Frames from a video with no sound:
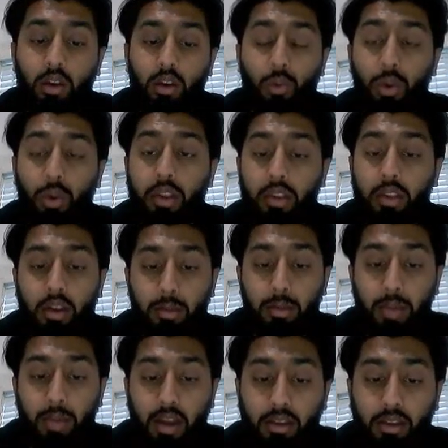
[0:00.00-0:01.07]
When a
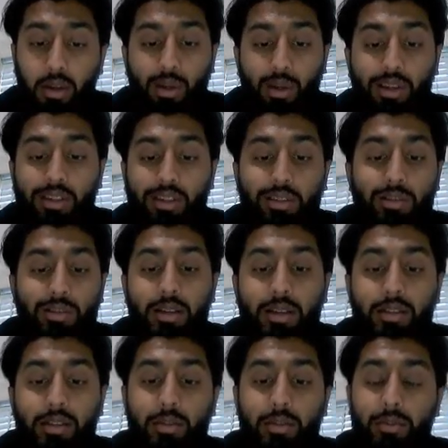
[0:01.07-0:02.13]
bacteria is
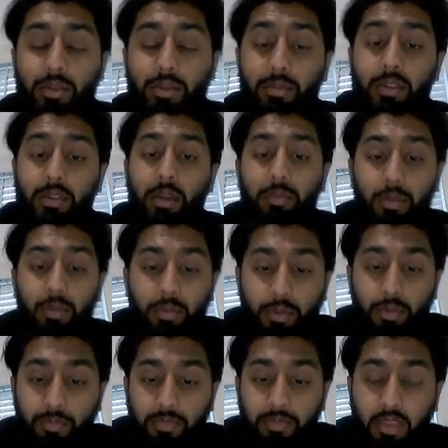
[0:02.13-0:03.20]

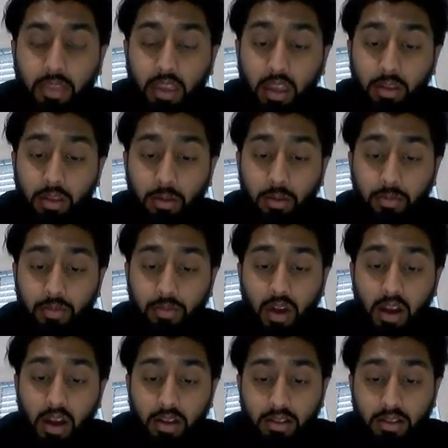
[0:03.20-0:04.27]
susceptible, it
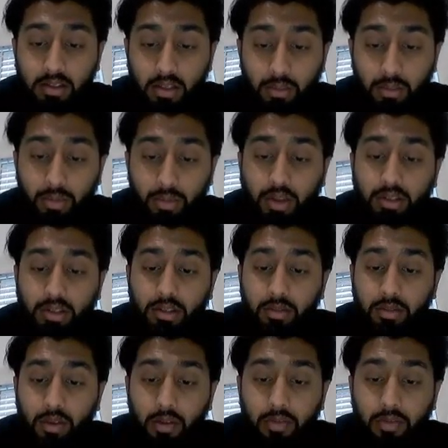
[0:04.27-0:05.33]
divides in the presence
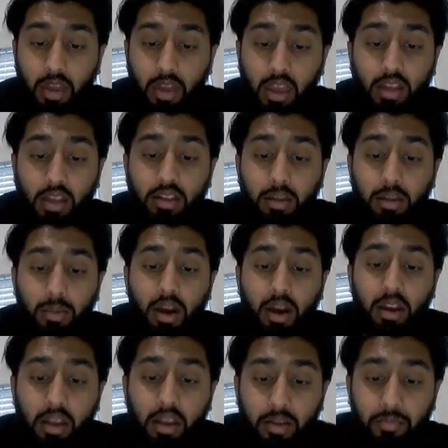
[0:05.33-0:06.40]
of an
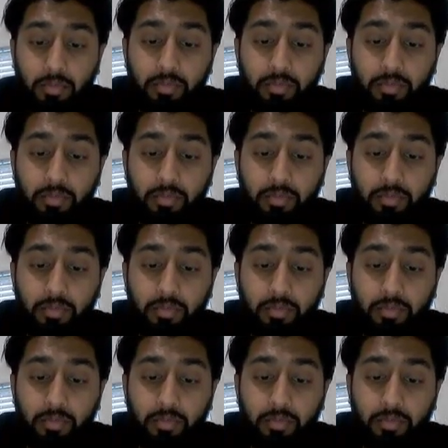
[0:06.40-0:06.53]
antibiotic.